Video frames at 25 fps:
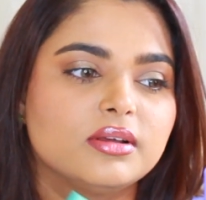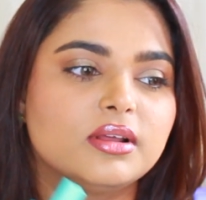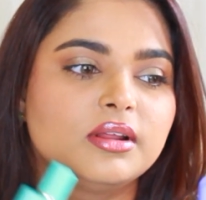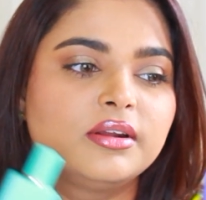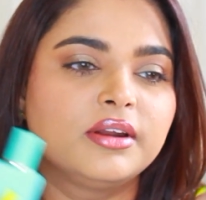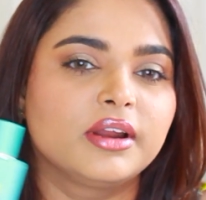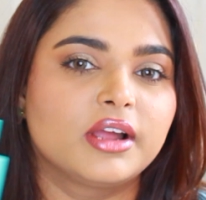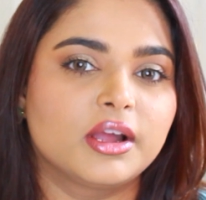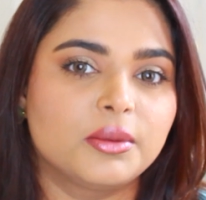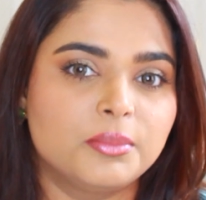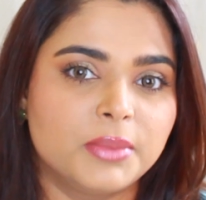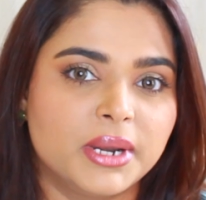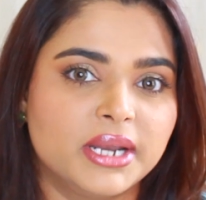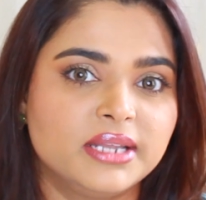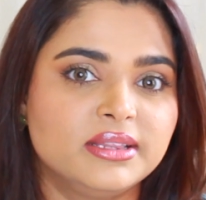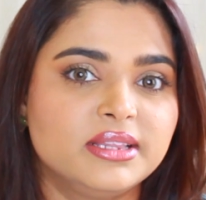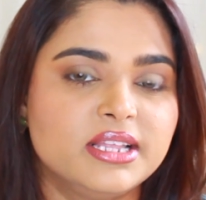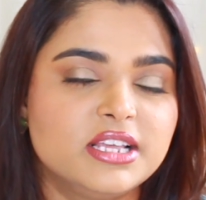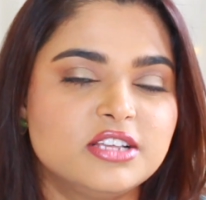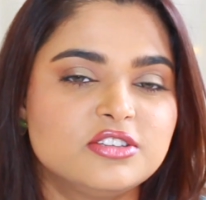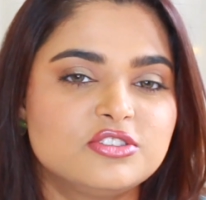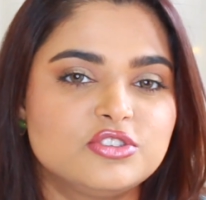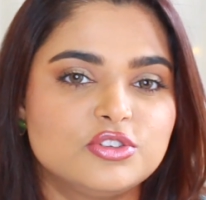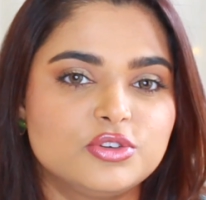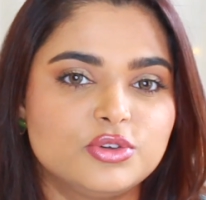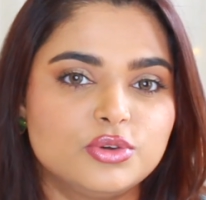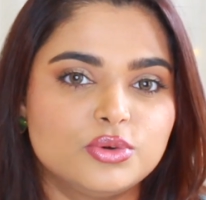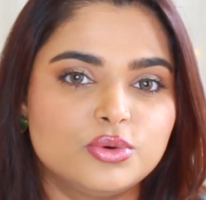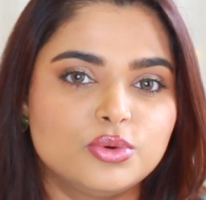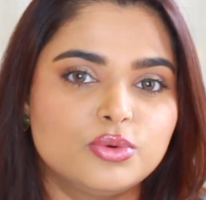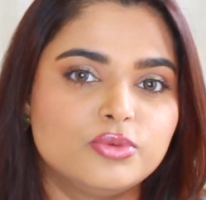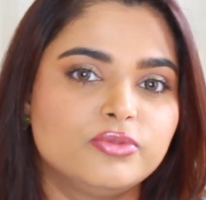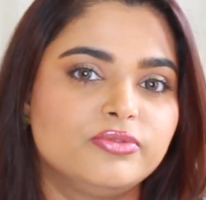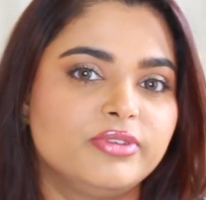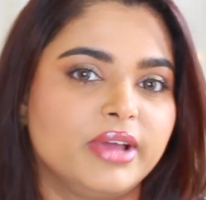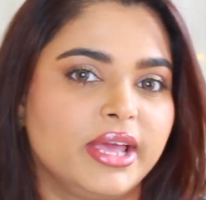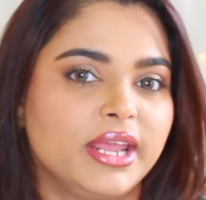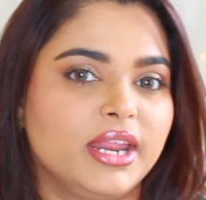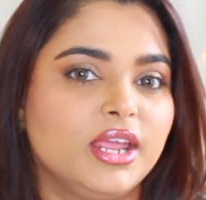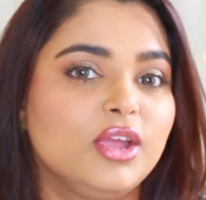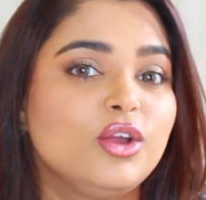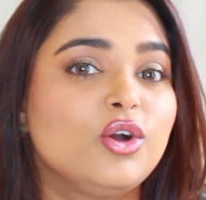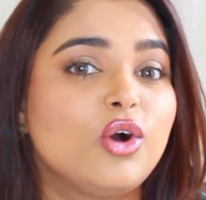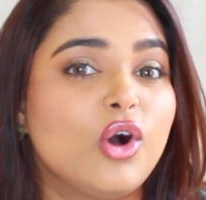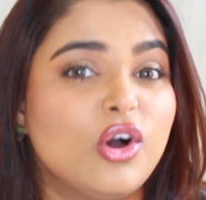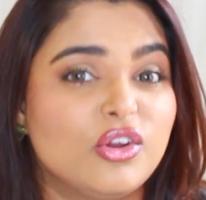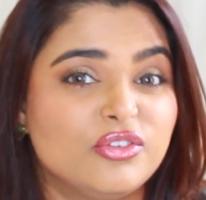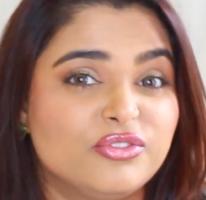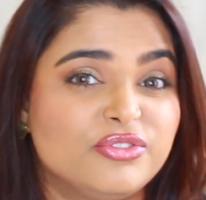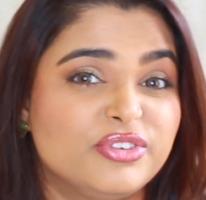recommend these to you very
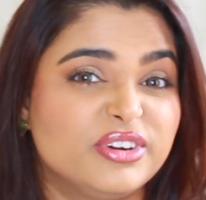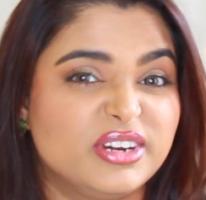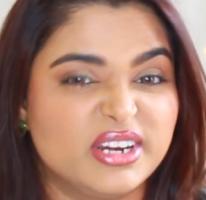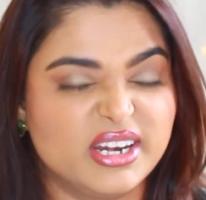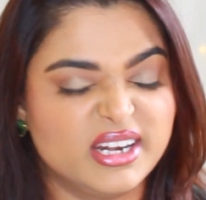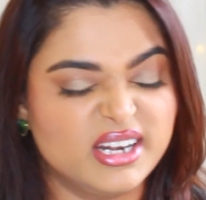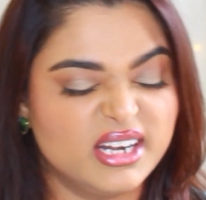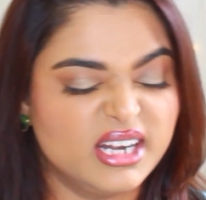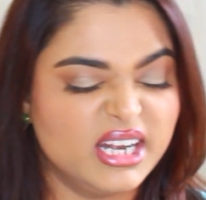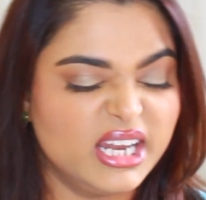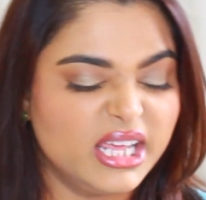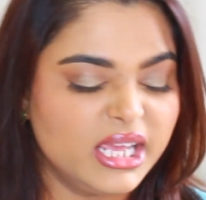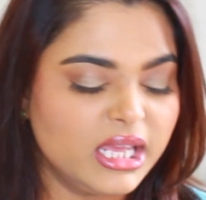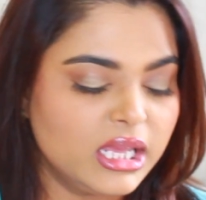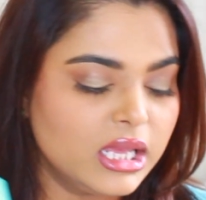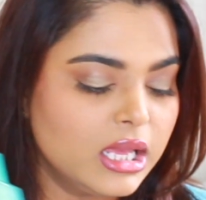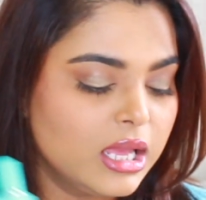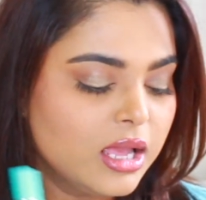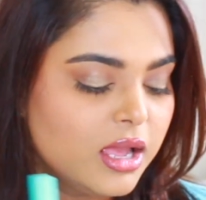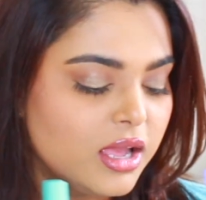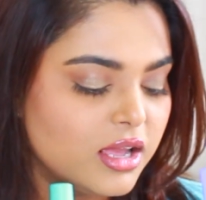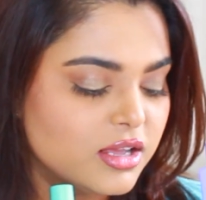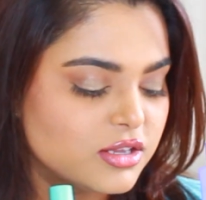confidently.